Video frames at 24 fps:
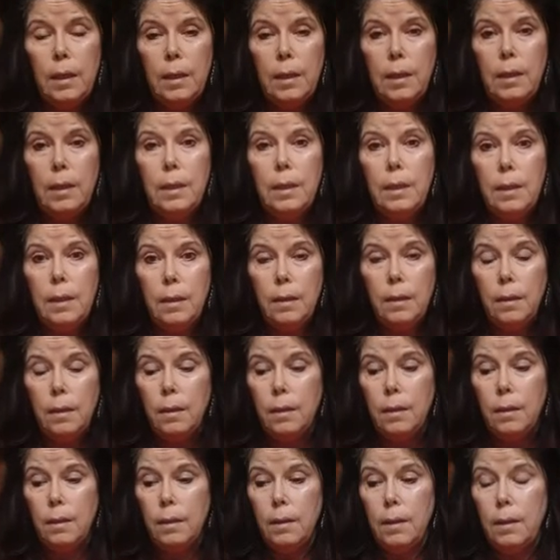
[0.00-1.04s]
this
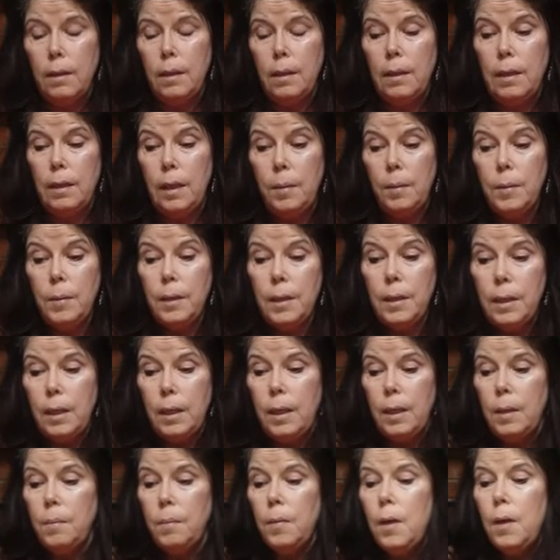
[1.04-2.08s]

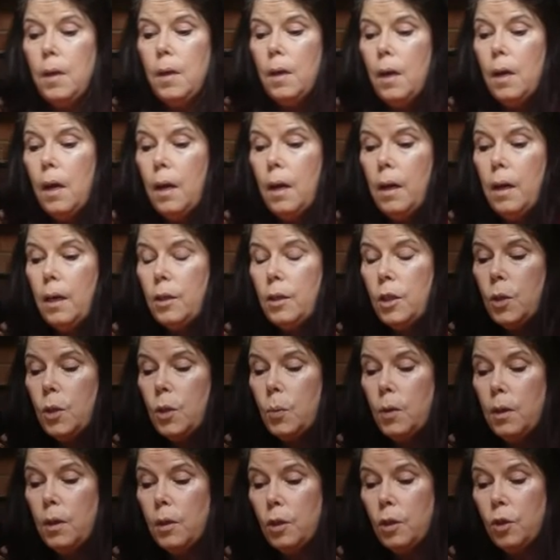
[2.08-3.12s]
Steam-A-Seam, and I
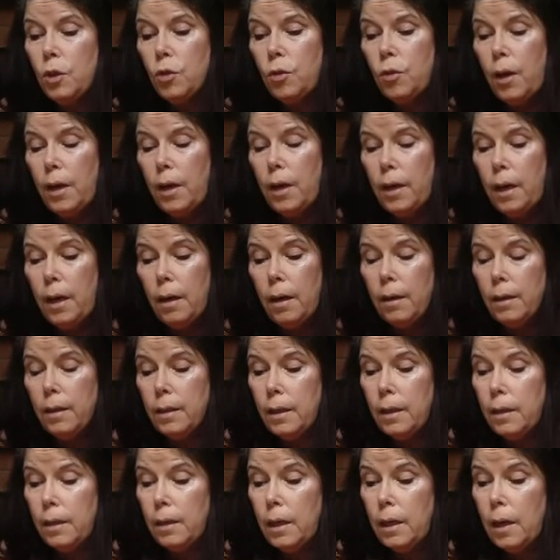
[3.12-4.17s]
just wanted to try it out
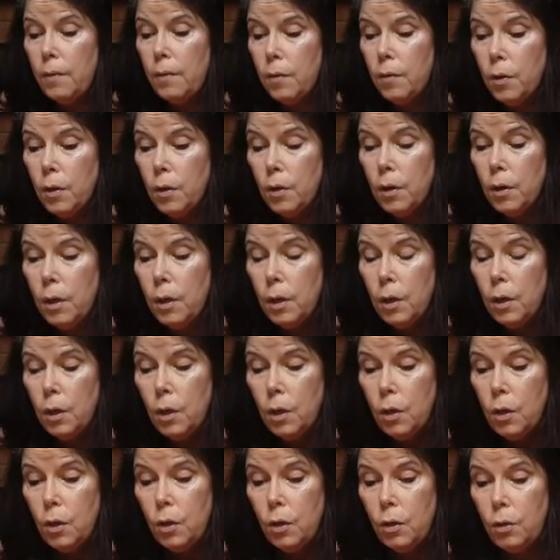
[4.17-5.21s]
because I've never
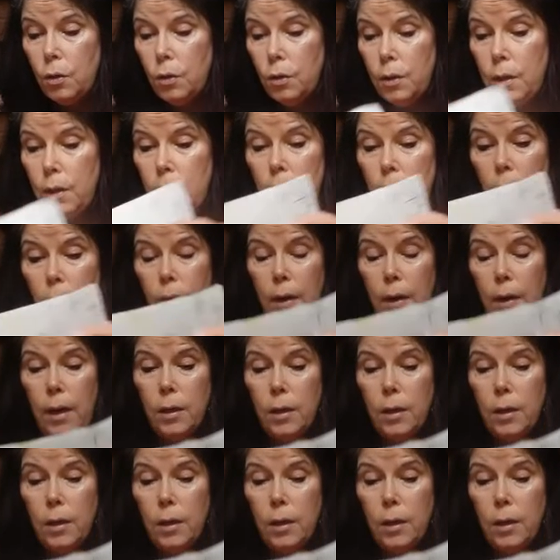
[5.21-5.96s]
used it, never